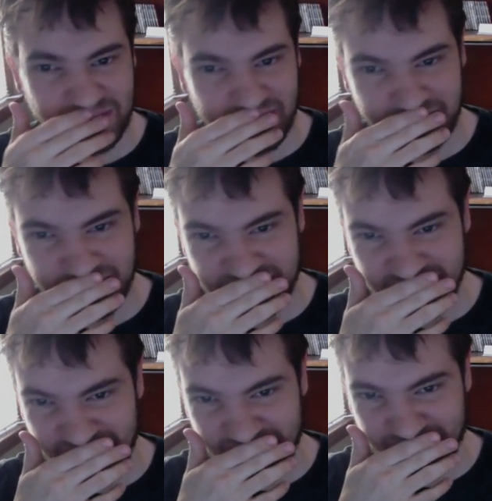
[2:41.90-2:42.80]
I want to
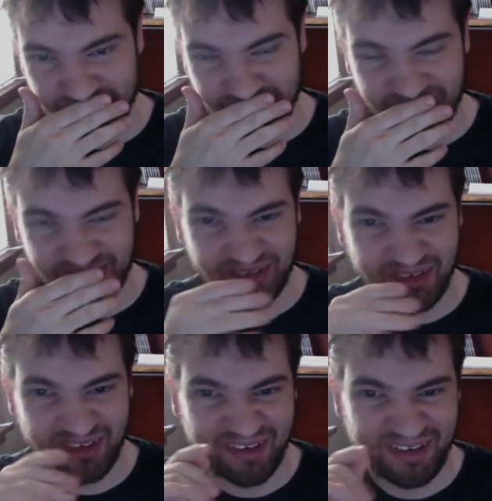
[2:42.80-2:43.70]
talk.
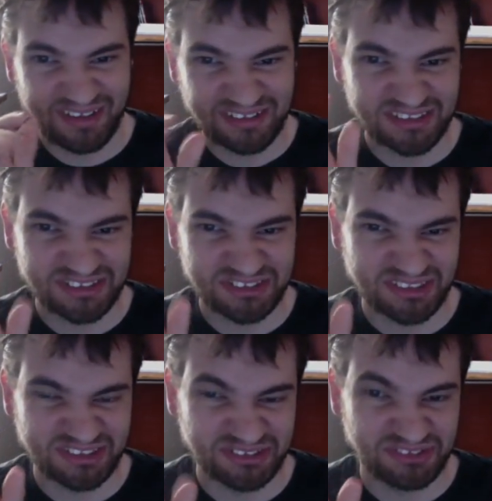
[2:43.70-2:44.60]
I guess I
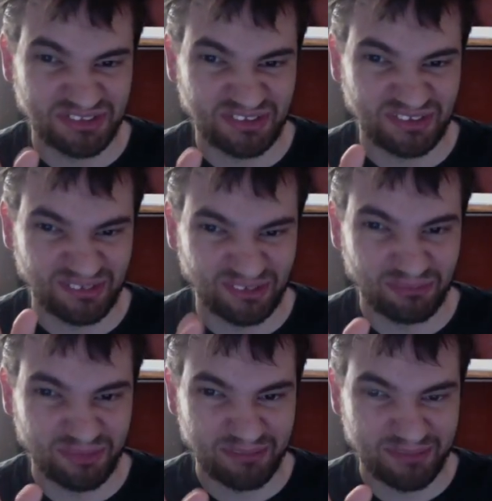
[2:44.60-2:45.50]
should talk a little
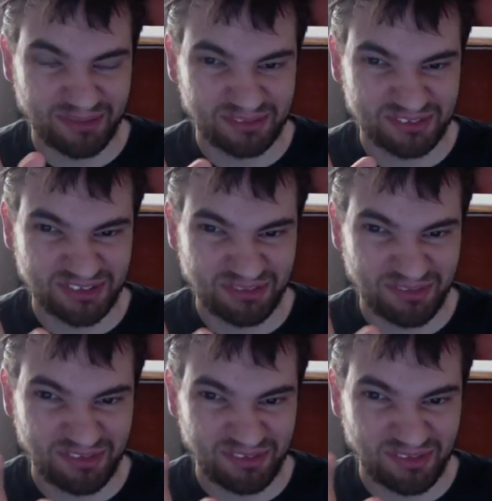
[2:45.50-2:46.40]
bit about
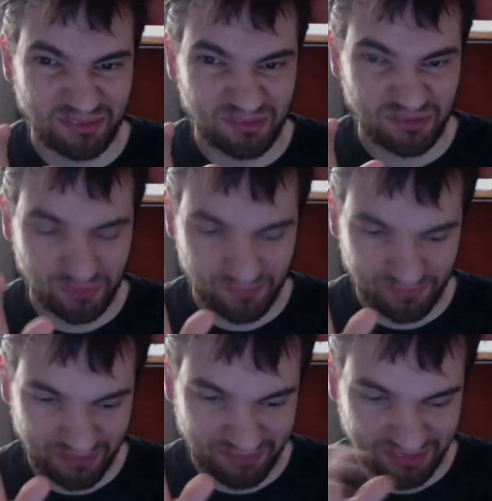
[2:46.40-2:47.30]
the Goku
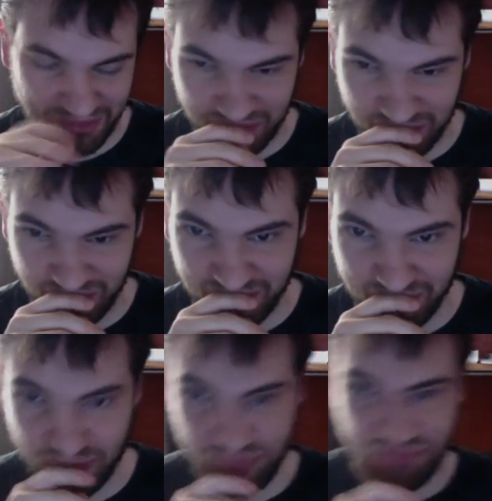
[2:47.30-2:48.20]
and
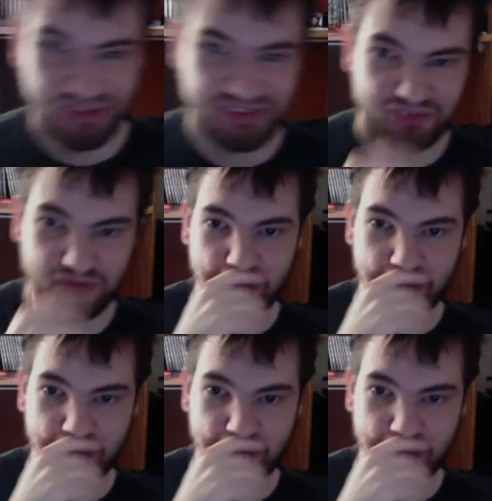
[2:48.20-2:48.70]
Buu fight, because,